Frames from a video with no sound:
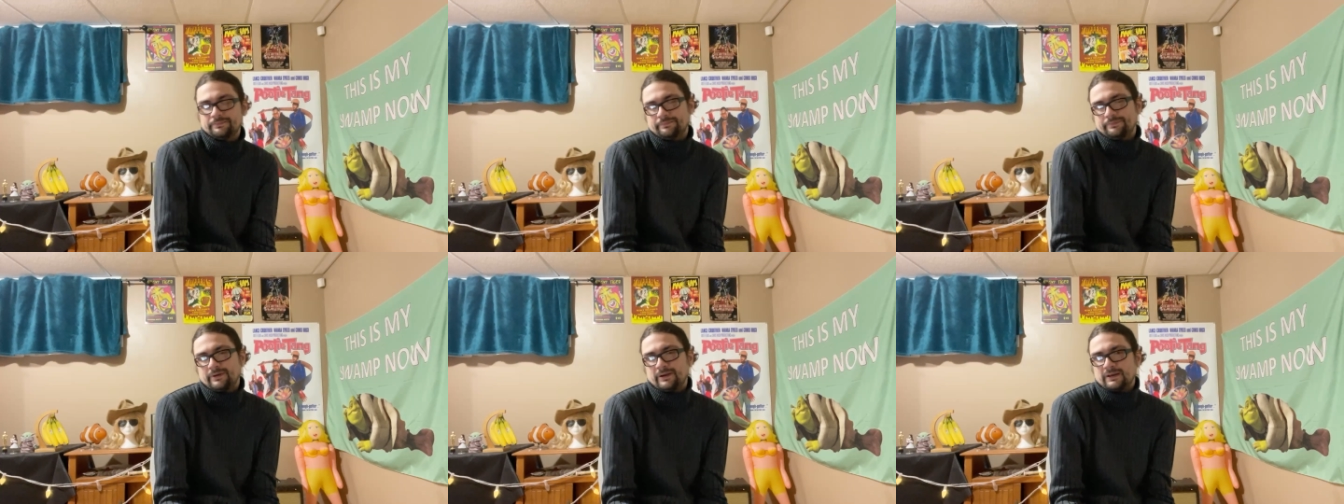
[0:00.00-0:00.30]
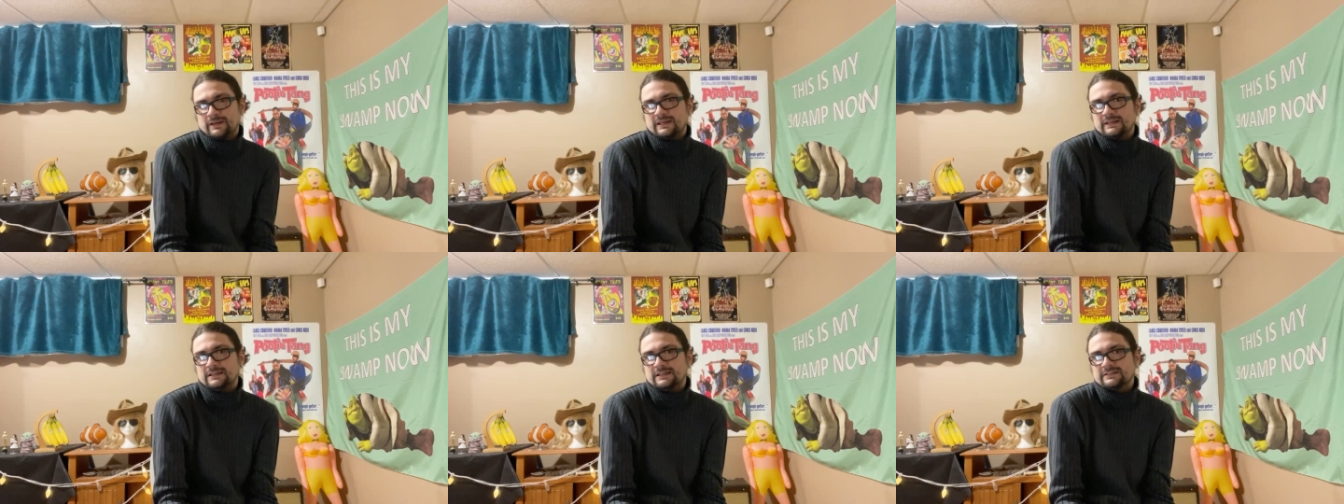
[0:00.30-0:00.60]

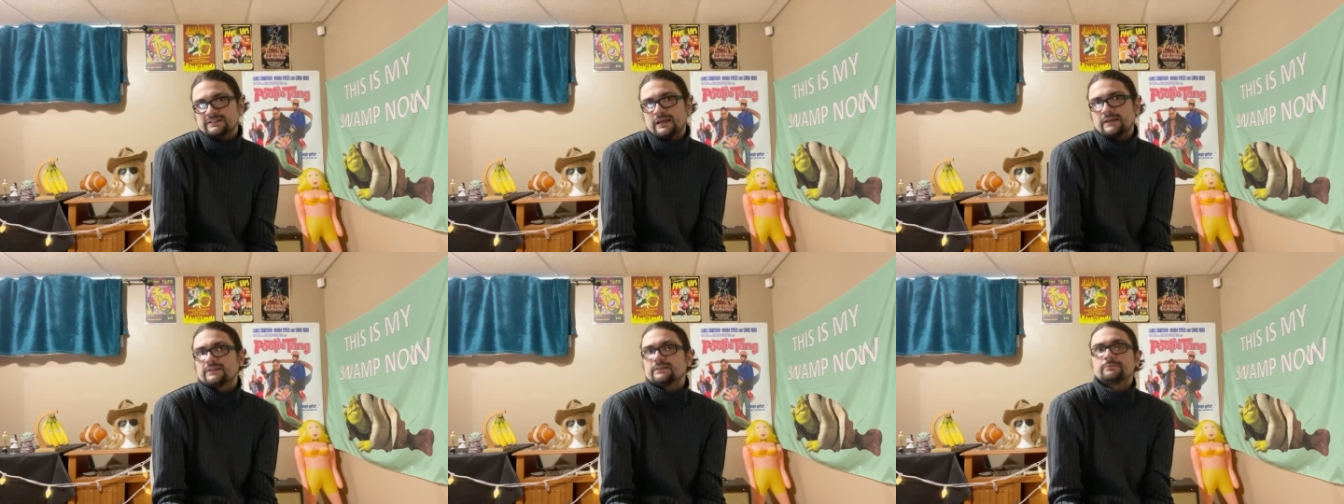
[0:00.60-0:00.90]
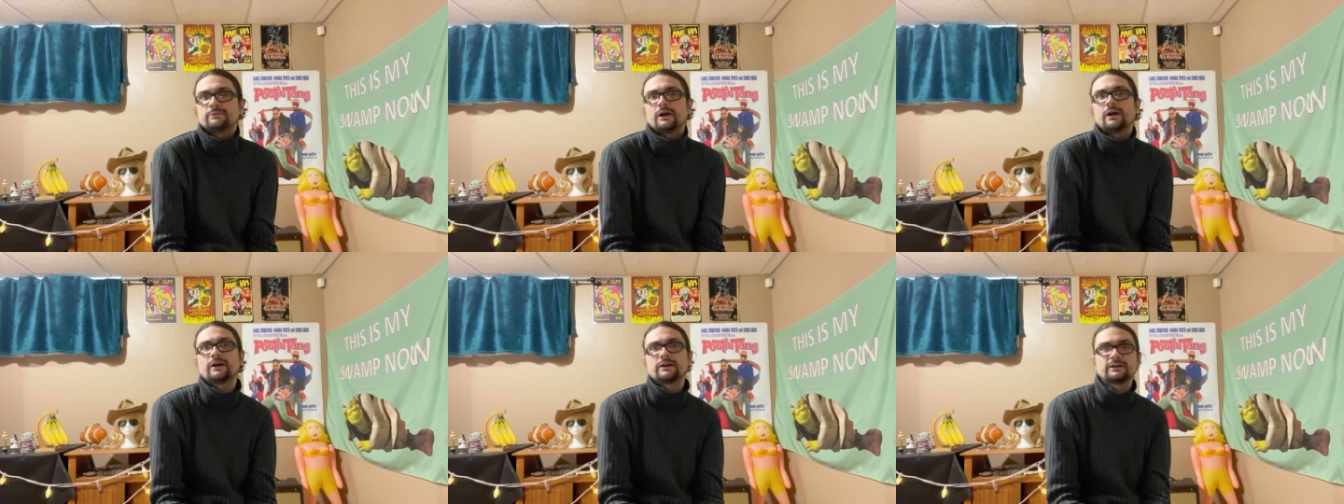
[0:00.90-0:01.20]
but he needs
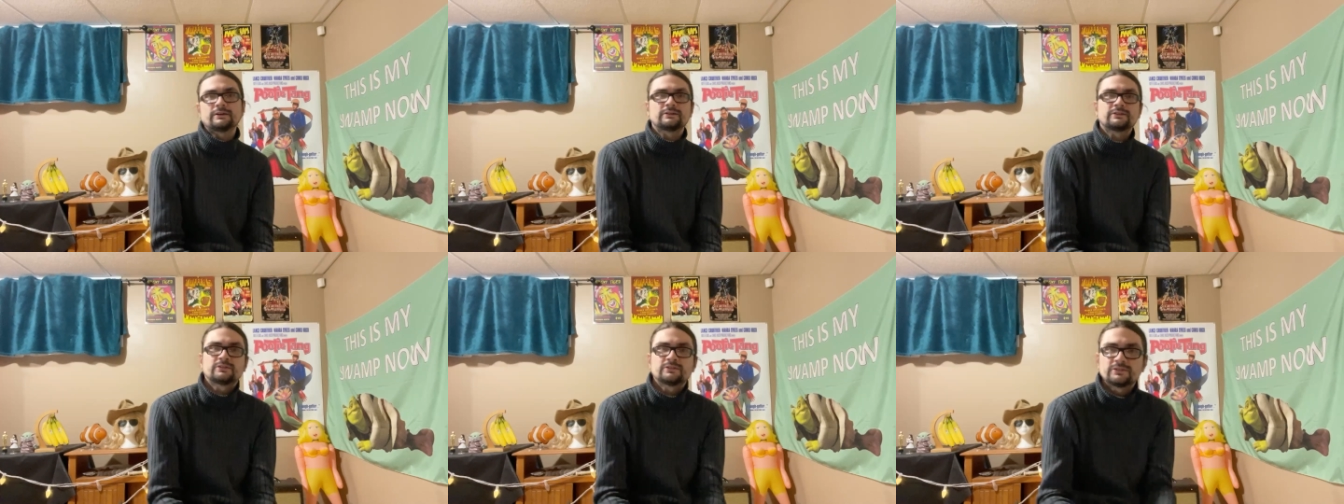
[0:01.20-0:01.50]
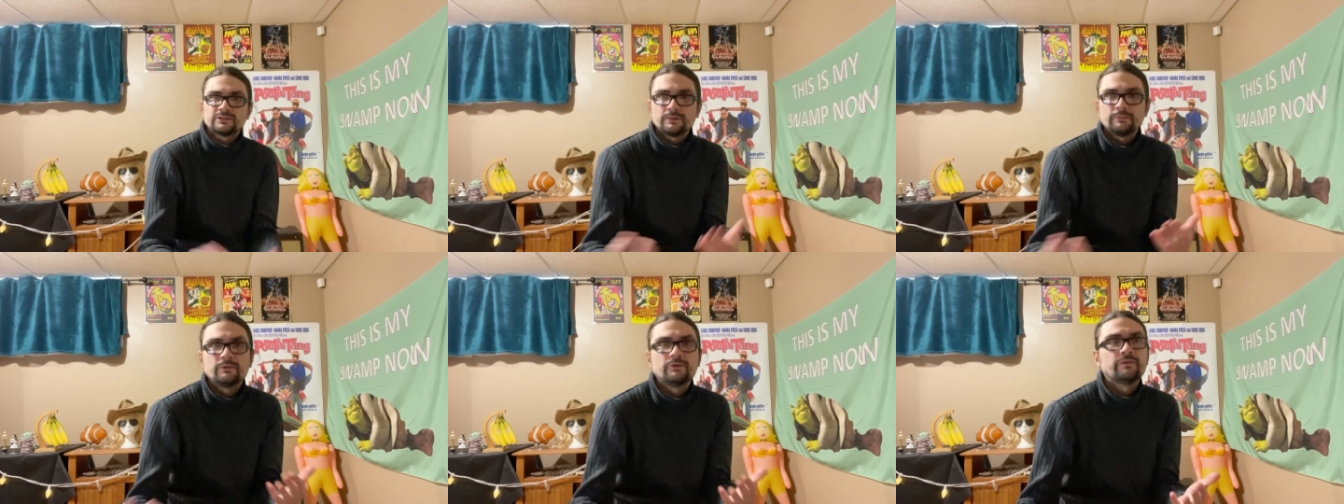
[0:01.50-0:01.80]
antibiotics
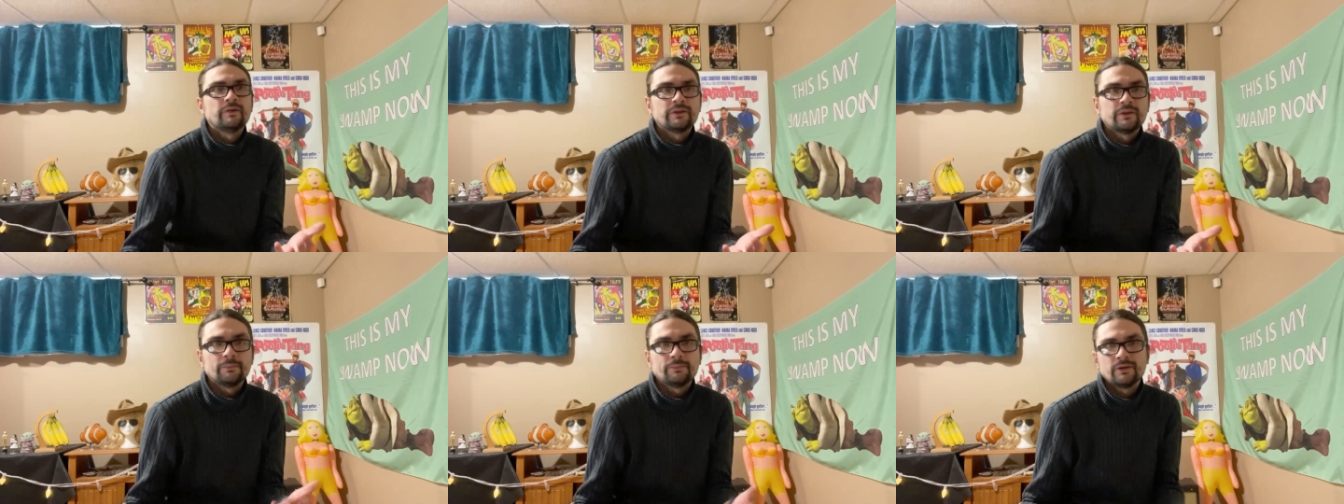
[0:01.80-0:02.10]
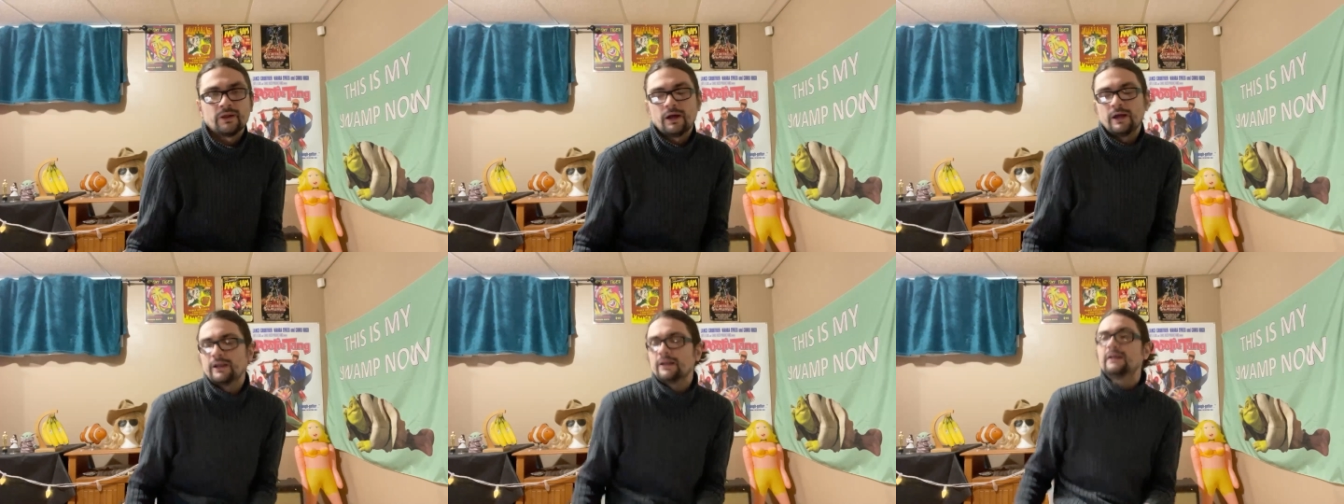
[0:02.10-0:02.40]
to move on the
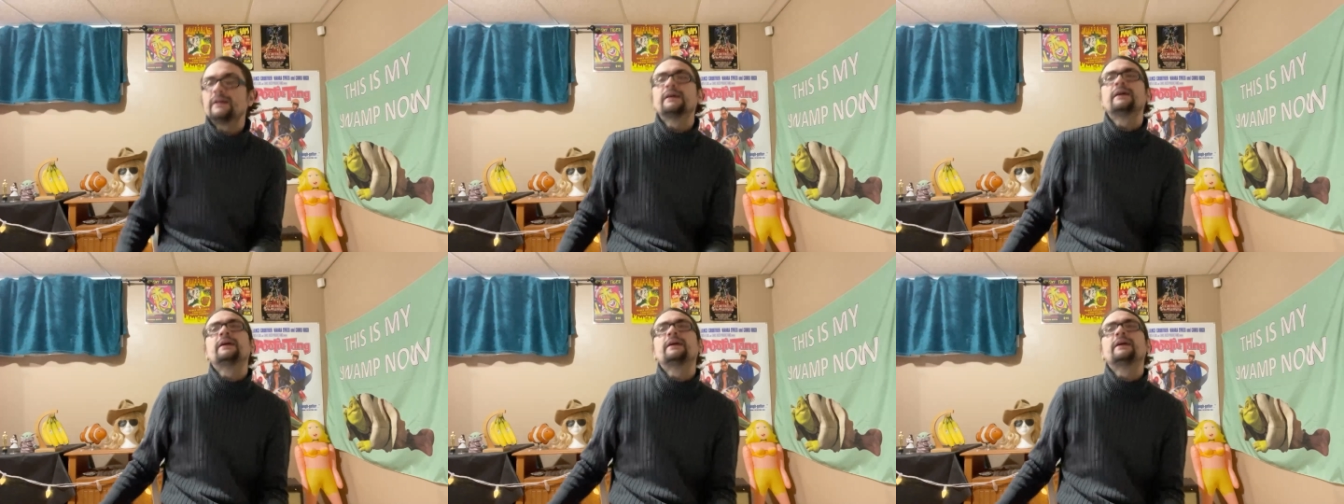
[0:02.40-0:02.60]
plot.